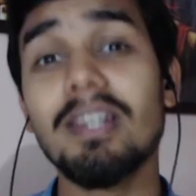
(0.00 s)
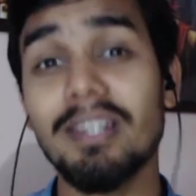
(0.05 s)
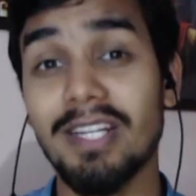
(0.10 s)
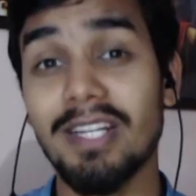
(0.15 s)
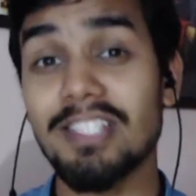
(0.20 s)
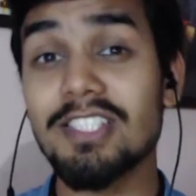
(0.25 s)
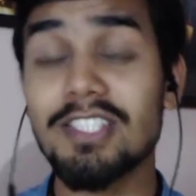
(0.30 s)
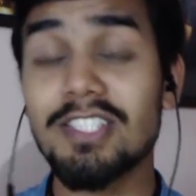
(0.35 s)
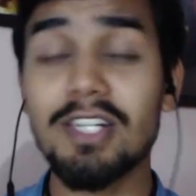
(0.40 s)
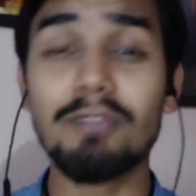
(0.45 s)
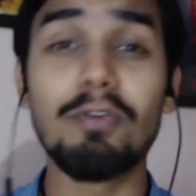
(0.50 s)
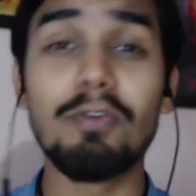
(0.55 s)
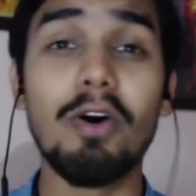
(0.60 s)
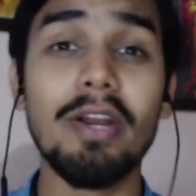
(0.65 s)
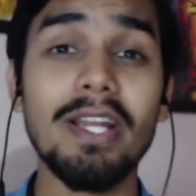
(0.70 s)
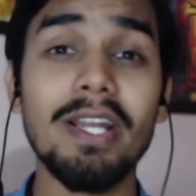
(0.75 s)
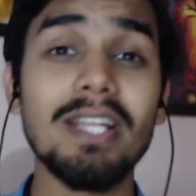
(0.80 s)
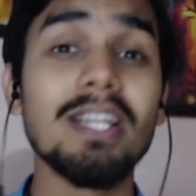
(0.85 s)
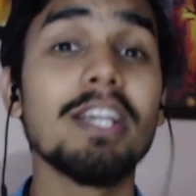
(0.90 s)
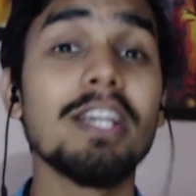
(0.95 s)
register
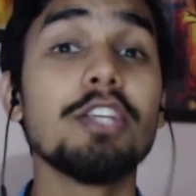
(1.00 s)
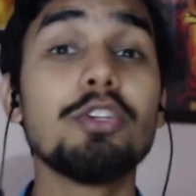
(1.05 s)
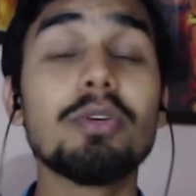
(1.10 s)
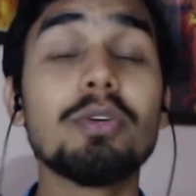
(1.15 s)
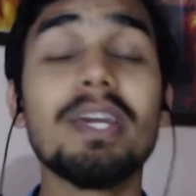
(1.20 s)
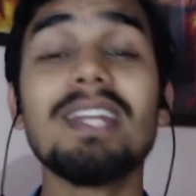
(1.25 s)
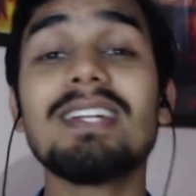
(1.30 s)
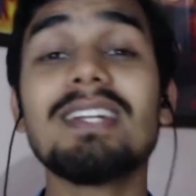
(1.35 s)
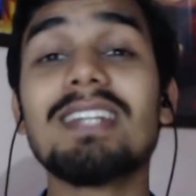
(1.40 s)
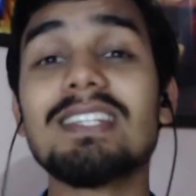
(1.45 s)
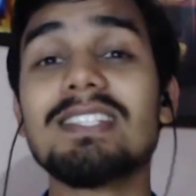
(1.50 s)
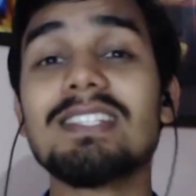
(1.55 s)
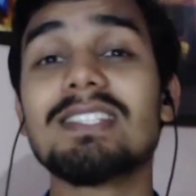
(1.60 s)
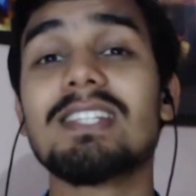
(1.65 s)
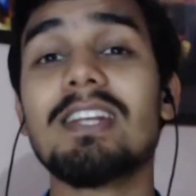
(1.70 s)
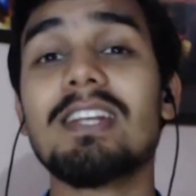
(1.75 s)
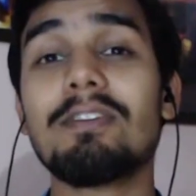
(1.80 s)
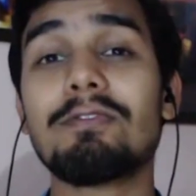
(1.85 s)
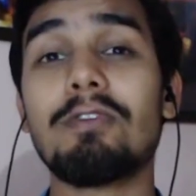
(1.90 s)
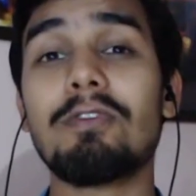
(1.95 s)
for it. You can
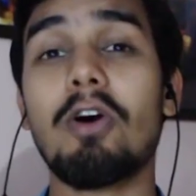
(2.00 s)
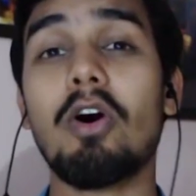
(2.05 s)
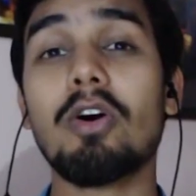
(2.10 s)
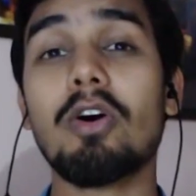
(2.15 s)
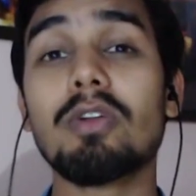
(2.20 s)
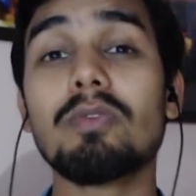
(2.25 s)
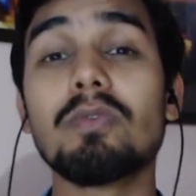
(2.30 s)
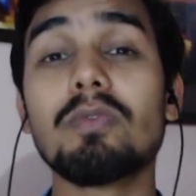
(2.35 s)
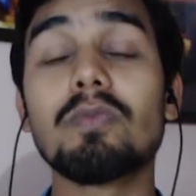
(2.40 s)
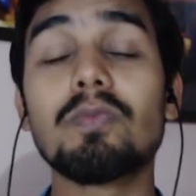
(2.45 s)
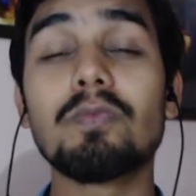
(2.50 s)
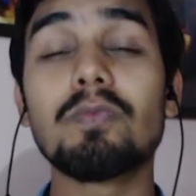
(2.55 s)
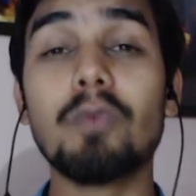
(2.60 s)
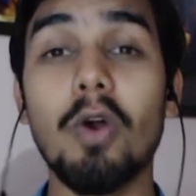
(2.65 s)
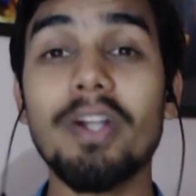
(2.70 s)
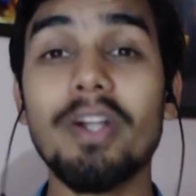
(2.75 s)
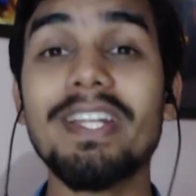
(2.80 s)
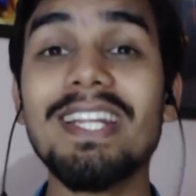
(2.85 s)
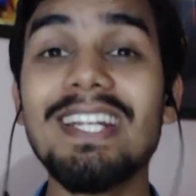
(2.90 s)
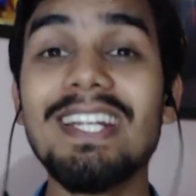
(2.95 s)
register for
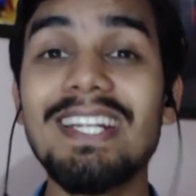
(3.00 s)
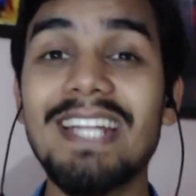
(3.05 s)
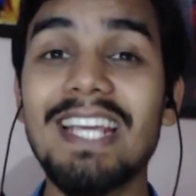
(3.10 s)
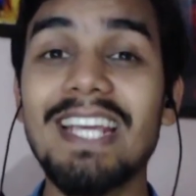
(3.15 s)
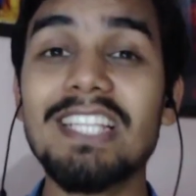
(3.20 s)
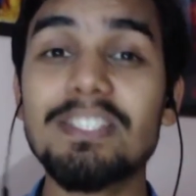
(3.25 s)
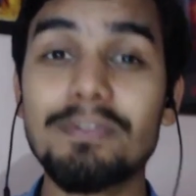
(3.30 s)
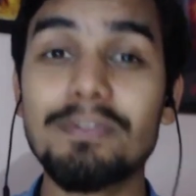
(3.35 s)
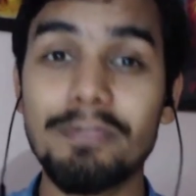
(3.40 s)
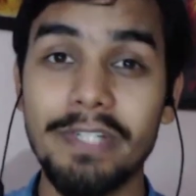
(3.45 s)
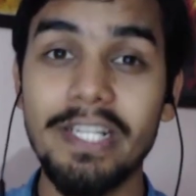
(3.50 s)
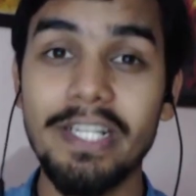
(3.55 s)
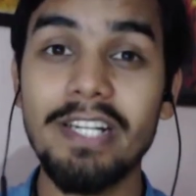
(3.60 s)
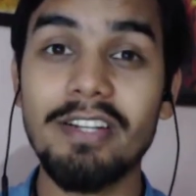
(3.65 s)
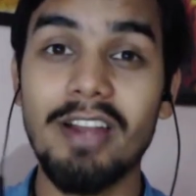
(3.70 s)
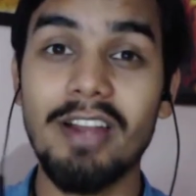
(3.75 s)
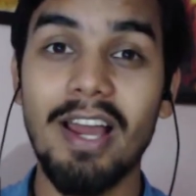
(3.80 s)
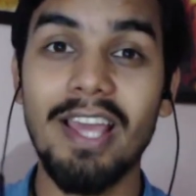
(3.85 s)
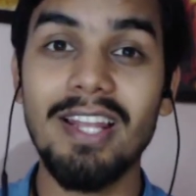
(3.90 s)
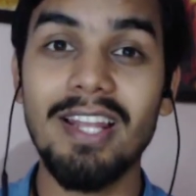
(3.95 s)
14 days free
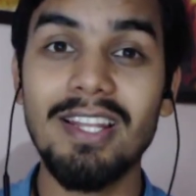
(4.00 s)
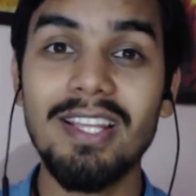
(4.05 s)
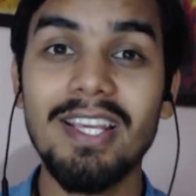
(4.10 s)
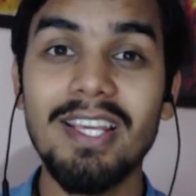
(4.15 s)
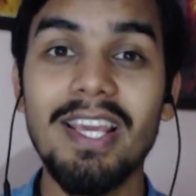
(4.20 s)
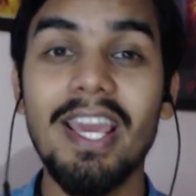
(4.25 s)
trial.